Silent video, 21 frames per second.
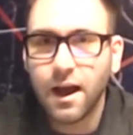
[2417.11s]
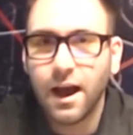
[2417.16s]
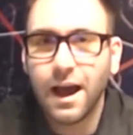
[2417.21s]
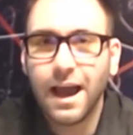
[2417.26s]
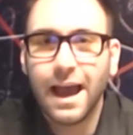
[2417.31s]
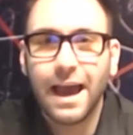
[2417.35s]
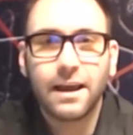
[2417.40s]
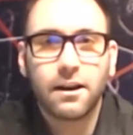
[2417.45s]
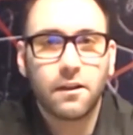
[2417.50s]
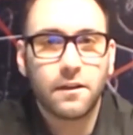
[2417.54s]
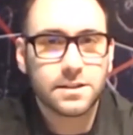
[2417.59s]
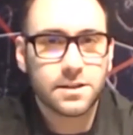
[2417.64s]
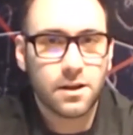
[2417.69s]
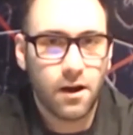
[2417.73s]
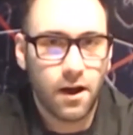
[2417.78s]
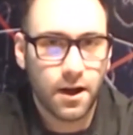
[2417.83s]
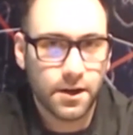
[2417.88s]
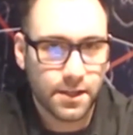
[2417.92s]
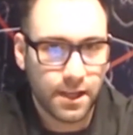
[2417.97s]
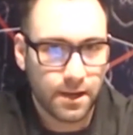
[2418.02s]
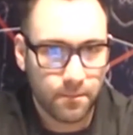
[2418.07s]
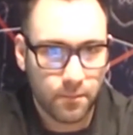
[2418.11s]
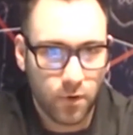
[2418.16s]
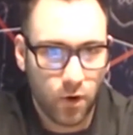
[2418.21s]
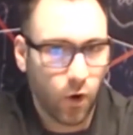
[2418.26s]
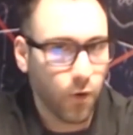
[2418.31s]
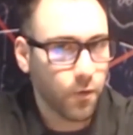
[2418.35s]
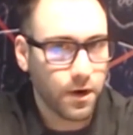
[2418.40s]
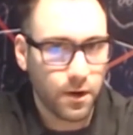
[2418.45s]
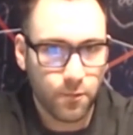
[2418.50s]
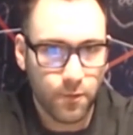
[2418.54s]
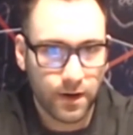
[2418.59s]
I had all this content
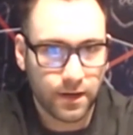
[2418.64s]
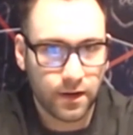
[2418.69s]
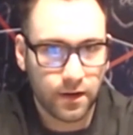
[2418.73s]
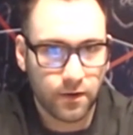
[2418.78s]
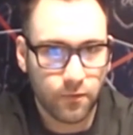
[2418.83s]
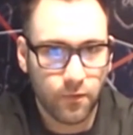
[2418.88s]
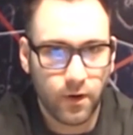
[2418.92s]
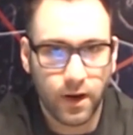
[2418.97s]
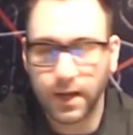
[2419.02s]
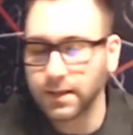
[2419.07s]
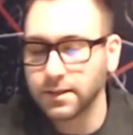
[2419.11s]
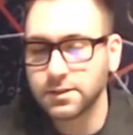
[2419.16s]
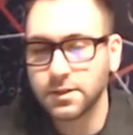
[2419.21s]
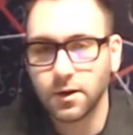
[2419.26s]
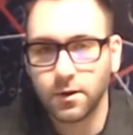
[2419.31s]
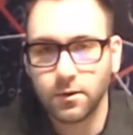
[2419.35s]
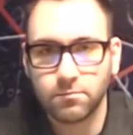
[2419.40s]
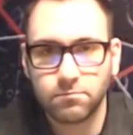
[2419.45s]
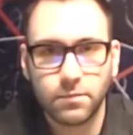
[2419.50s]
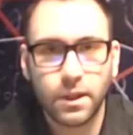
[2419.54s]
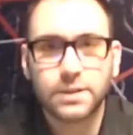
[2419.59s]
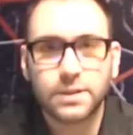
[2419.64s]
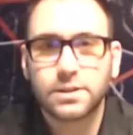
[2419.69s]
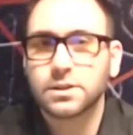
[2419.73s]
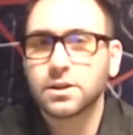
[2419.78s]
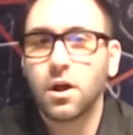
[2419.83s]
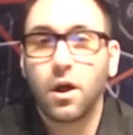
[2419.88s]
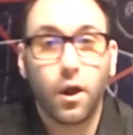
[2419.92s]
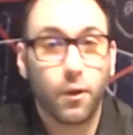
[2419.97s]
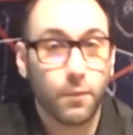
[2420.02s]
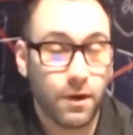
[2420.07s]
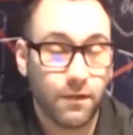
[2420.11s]
already written, right? So let's just
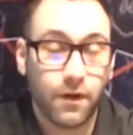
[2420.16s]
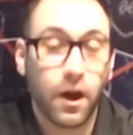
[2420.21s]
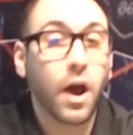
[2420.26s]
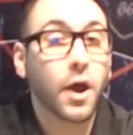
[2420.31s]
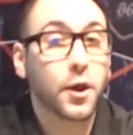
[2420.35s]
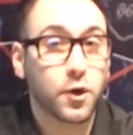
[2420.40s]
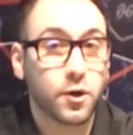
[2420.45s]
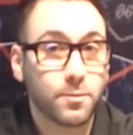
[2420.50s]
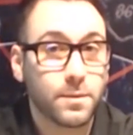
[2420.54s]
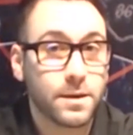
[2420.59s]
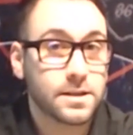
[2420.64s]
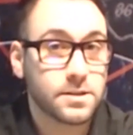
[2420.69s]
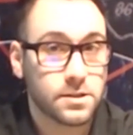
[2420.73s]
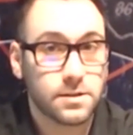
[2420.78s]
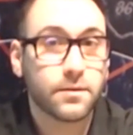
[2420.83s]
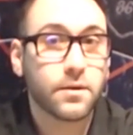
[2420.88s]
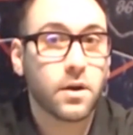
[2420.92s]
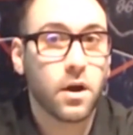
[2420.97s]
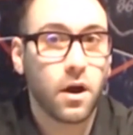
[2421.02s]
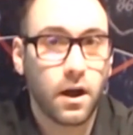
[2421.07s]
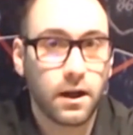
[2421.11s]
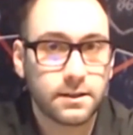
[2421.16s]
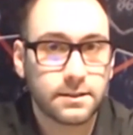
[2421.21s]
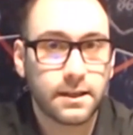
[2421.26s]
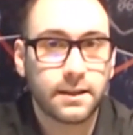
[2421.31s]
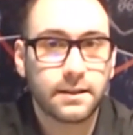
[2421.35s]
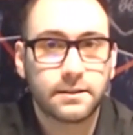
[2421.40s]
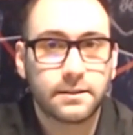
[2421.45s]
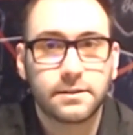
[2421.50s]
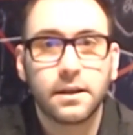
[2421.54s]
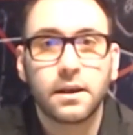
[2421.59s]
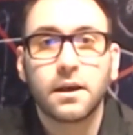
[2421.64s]
call it, we have 100 pieces of
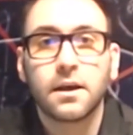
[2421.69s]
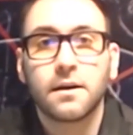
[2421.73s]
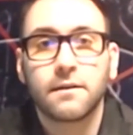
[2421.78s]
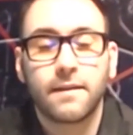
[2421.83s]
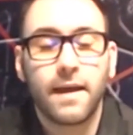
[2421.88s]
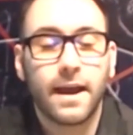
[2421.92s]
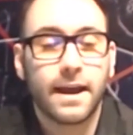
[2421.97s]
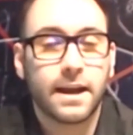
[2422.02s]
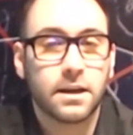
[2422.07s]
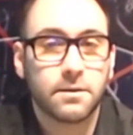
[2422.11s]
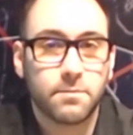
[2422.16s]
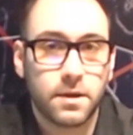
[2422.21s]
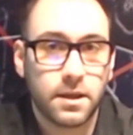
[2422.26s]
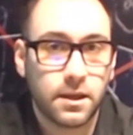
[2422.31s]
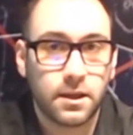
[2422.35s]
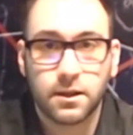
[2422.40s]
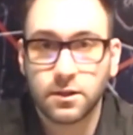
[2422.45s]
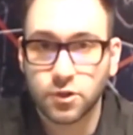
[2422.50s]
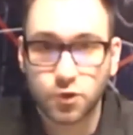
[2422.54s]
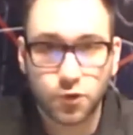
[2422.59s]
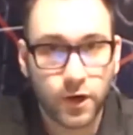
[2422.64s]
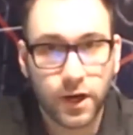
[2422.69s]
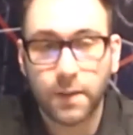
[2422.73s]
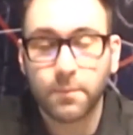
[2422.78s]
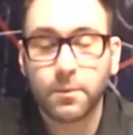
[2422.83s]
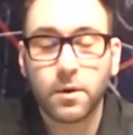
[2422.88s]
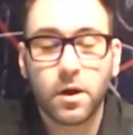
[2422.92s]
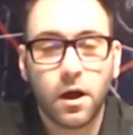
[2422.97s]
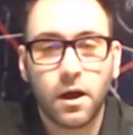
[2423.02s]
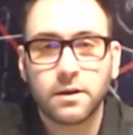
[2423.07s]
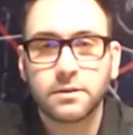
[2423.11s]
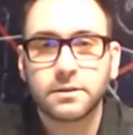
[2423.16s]
content that could be straight
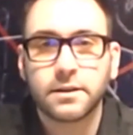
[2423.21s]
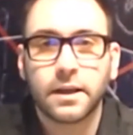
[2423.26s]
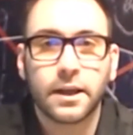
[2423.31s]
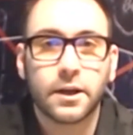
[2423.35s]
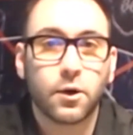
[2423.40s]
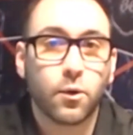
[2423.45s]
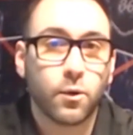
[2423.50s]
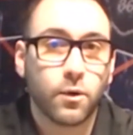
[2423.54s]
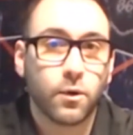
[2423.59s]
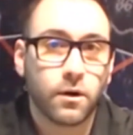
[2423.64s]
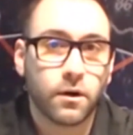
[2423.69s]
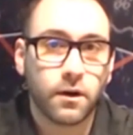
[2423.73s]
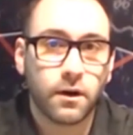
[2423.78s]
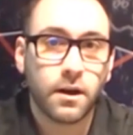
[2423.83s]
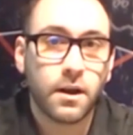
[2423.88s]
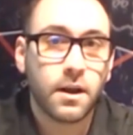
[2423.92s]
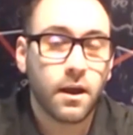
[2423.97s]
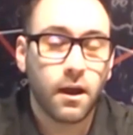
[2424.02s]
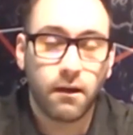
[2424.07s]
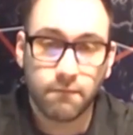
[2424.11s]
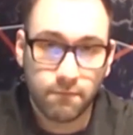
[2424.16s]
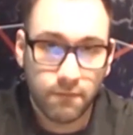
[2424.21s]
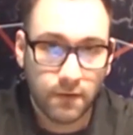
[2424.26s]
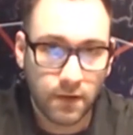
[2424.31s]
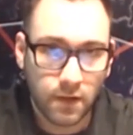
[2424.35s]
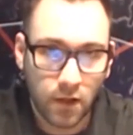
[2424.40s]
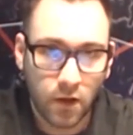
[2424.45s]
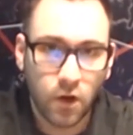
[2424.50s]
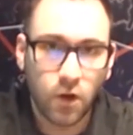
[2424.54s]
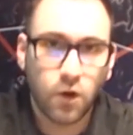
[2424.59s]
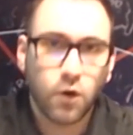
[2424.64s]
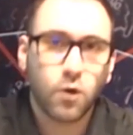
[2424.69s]
up content or a
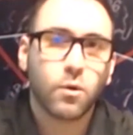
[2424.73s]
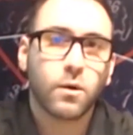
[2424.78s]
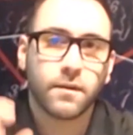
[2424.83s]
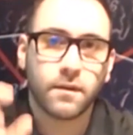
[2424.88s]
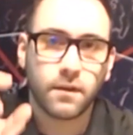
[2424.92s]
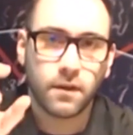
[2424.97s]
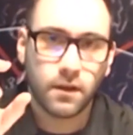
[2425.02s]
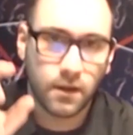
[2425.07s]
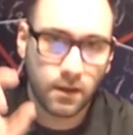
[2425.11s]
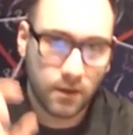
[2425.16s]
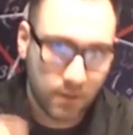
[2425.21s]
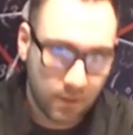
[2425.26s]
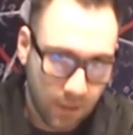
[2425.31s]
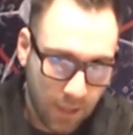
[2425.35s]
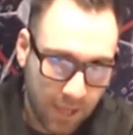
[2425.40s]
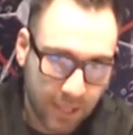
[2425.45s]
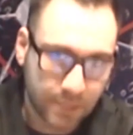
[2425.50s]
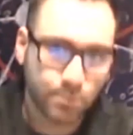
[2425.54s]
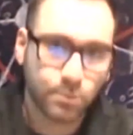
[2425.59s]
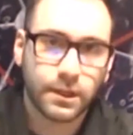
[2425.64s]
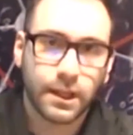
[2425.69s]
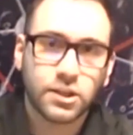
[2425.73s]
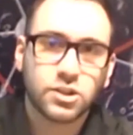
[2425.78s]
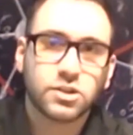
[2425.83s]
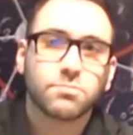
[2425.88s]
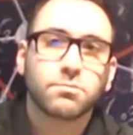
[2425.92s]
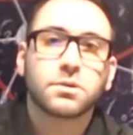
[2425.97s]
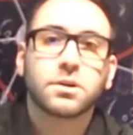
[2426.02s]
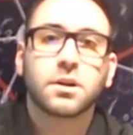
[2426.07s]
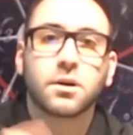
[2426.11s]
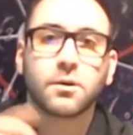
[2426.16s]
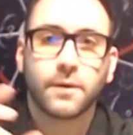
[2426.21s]
video with an
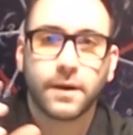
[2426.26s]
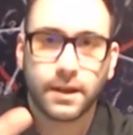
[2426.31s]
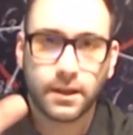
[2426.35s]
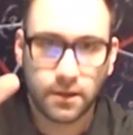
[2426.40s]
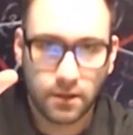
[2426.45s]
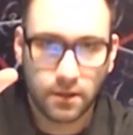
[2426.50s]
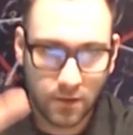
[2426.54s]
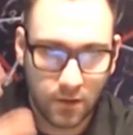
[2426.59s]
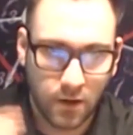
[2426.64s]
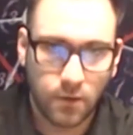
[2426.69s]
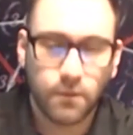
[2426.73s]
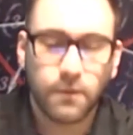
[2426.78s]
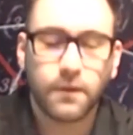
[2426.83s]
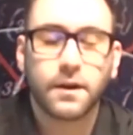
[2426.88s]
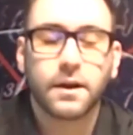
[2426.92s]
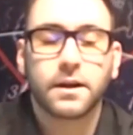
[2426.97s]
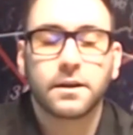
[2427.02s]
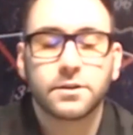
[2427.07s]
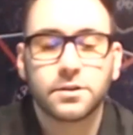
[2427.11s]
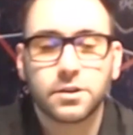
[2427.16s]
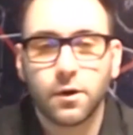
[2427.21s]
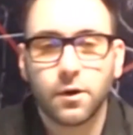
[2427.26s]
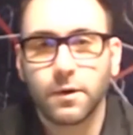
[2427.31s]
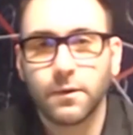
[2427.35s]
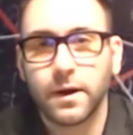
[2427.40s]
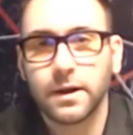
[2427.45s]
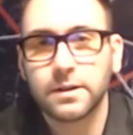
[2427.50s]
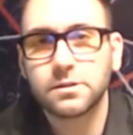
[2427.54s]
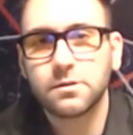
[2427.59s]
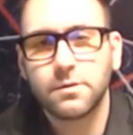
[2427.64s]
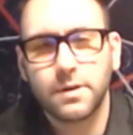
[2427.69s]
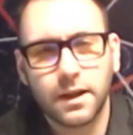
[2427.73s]
explanation below it, so on,
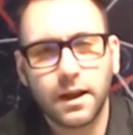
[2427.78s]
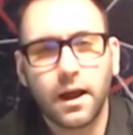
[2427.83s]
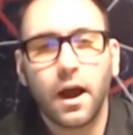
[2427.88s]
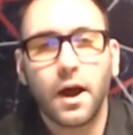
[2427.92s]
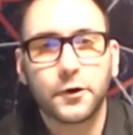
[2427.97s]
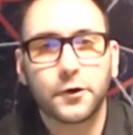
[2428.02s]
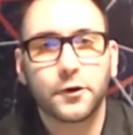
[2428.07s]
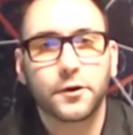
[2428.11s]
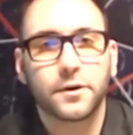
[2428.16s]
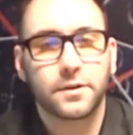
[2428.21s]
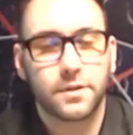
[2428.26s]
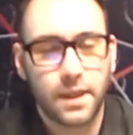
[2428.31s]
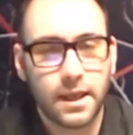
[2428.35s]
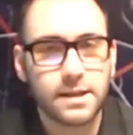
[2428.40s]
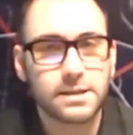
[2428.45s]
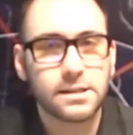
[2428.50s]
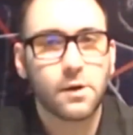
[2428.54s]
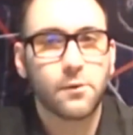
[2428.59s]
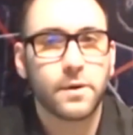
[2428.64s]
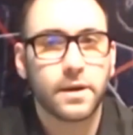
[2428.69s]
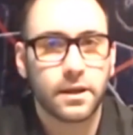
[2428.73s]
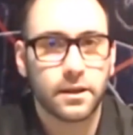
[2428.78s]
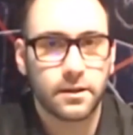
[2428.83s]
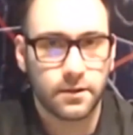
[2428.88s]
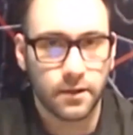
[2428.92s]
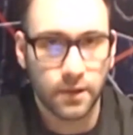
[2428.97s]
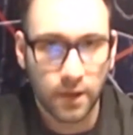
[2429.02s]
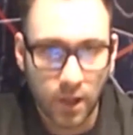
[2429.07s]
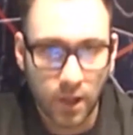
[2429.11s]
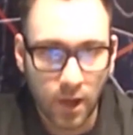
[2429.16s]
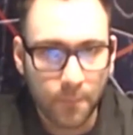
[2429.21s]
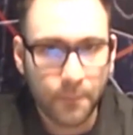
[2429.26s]
right? So we've got 100 things that we
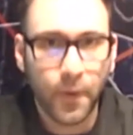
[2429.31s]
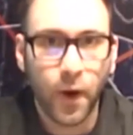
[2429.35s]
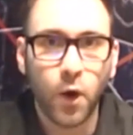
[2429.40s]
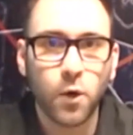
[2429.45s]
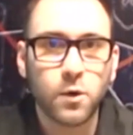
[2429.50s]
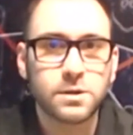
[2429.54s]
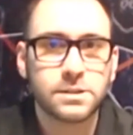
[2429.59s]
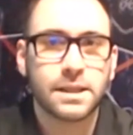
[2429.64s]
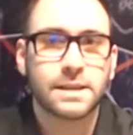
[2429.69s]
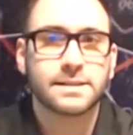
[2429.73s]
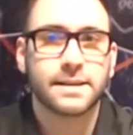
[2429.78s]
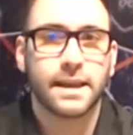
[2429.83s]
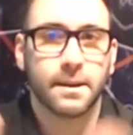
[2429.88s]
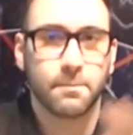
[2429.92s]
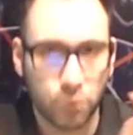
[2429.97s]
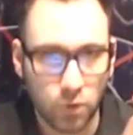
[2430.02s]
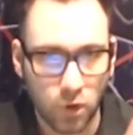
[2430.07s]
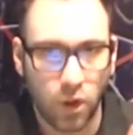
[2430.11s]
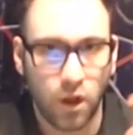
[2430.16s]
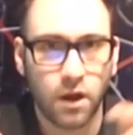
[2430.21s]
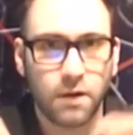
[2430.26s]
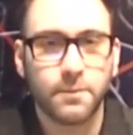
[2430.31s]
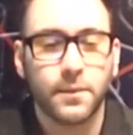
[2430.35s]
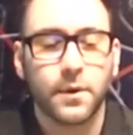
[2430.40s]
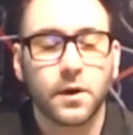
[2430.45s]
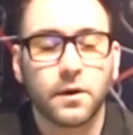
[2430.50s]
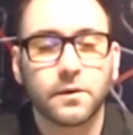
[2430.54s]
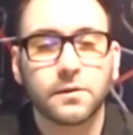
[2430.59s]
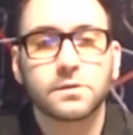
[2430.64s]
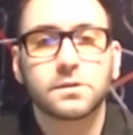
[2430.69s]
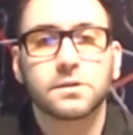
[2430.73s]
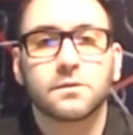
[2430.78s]
could post as a blog
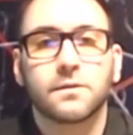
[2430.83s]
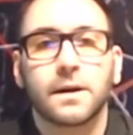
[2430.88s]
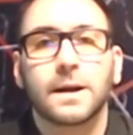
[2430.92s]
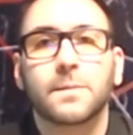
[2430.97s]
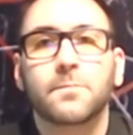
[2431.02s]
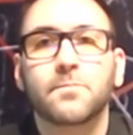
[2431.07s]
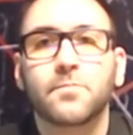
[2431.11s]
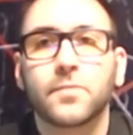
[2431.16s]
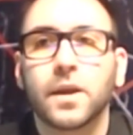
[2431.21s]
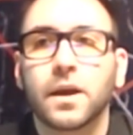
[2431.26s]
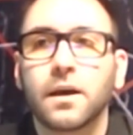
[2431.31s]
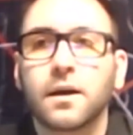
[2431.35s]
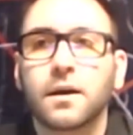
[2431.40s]
post, right?